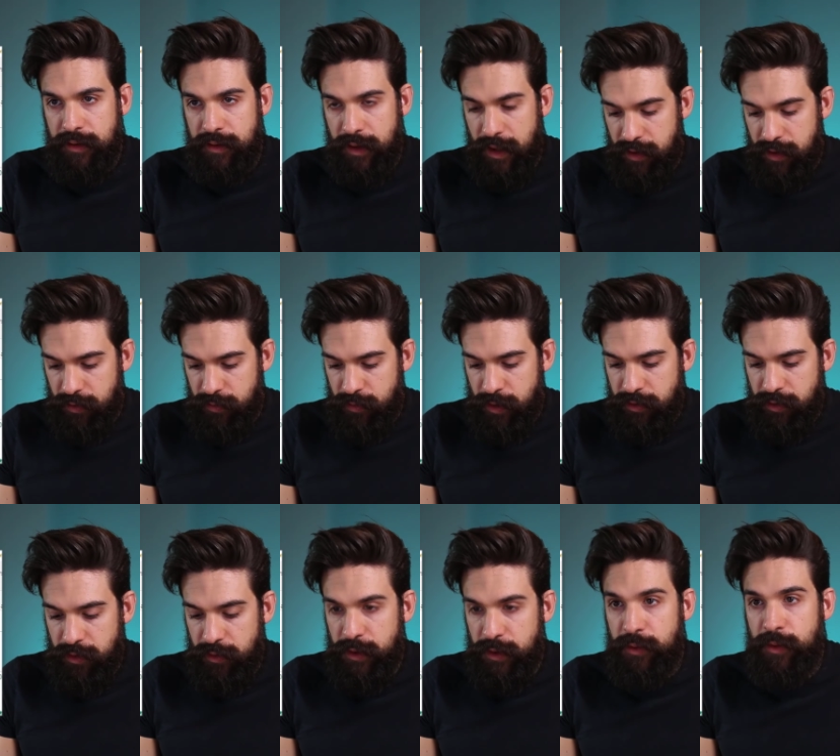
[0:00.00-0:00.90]
Now,
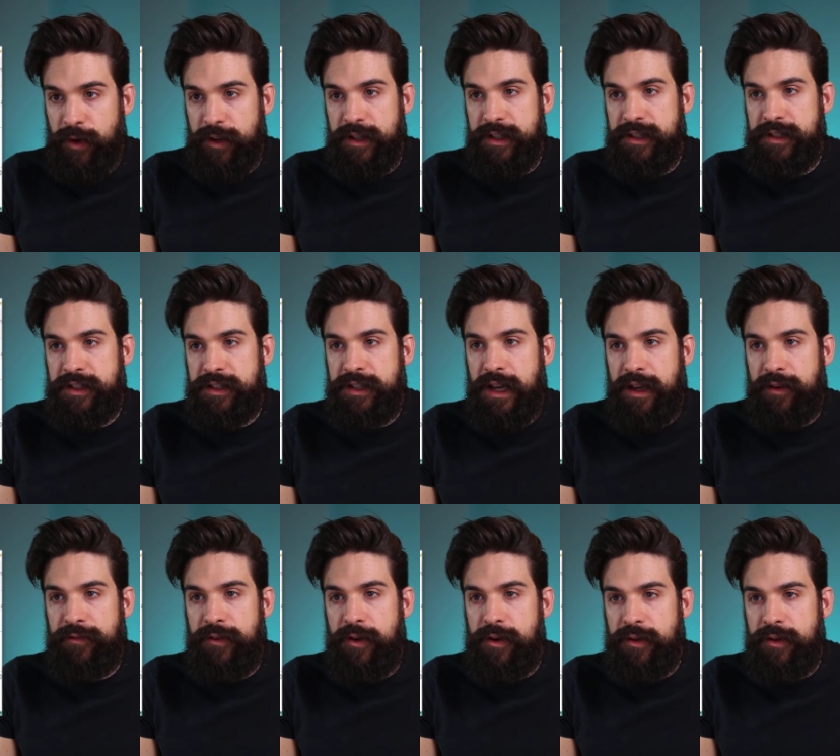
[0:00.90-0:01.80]
what do we want to check
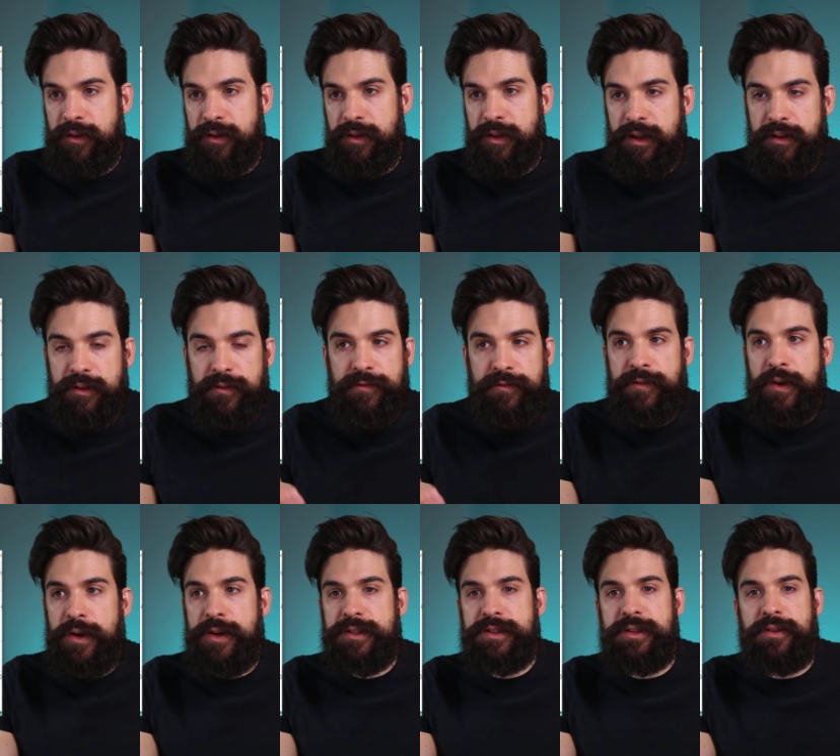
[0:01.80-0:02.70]
for? Now, the
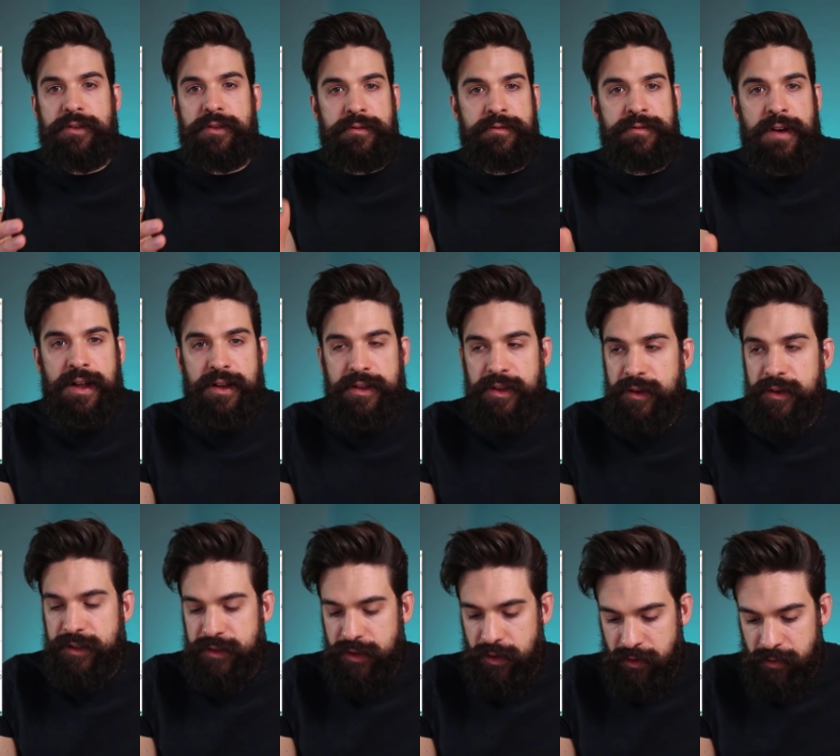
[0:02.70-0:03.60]
first value
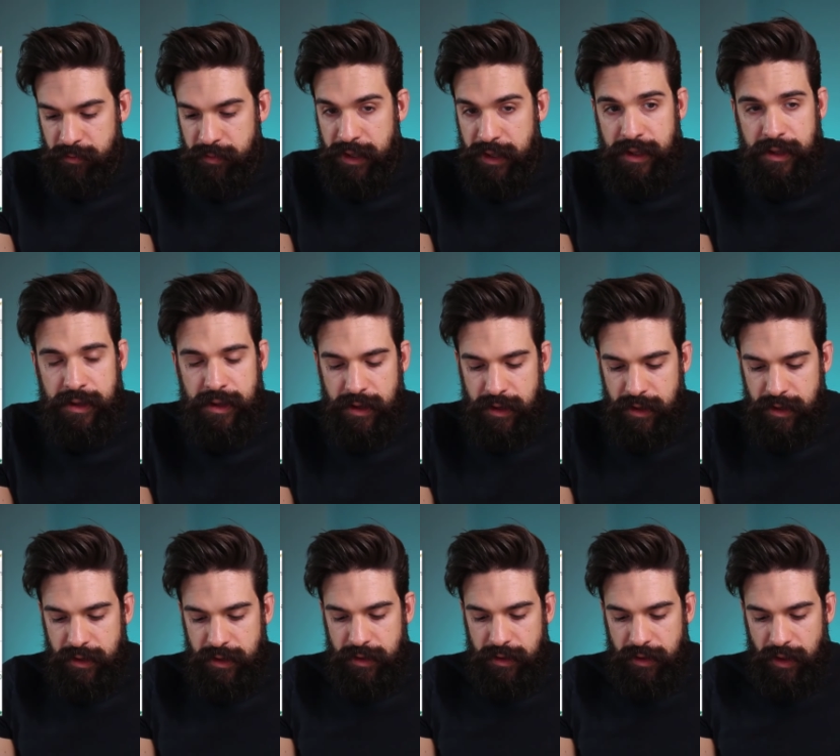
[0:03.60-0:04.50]
is going to be
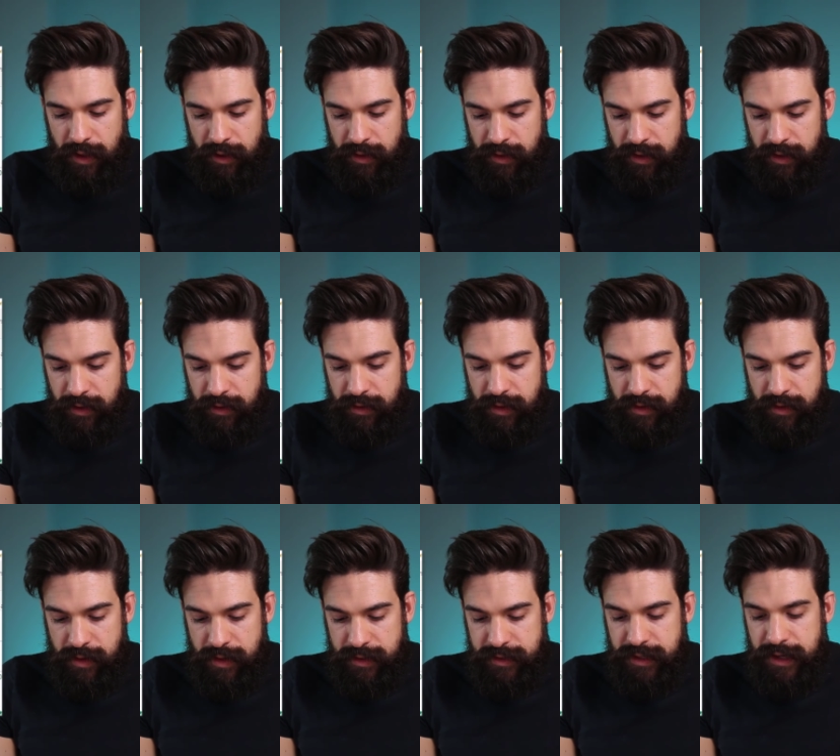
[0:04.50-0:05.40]

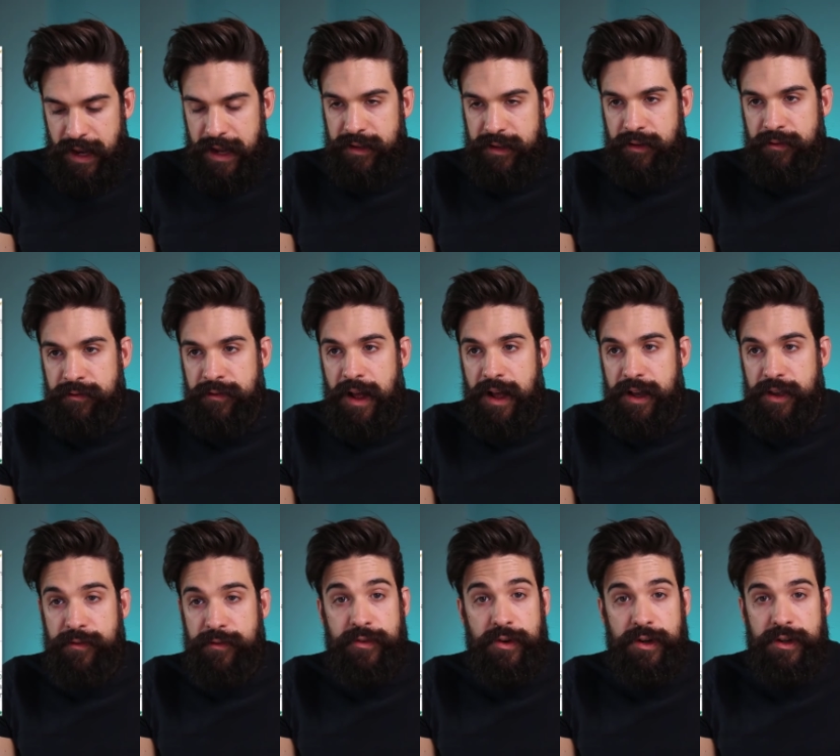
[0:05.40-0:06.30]
the selected
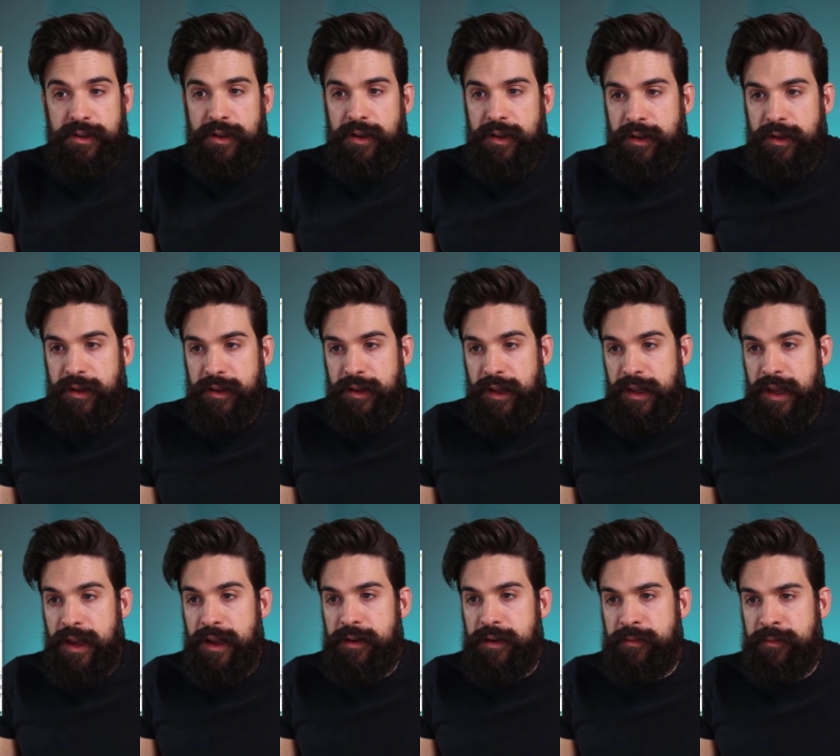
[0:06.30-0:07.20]
value for the
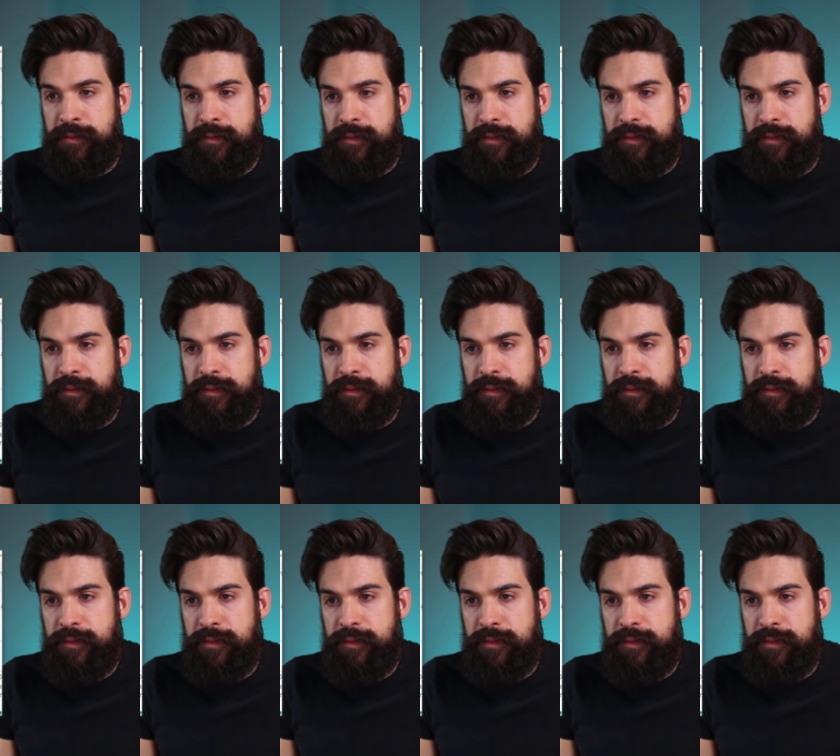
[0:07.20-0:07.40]
year.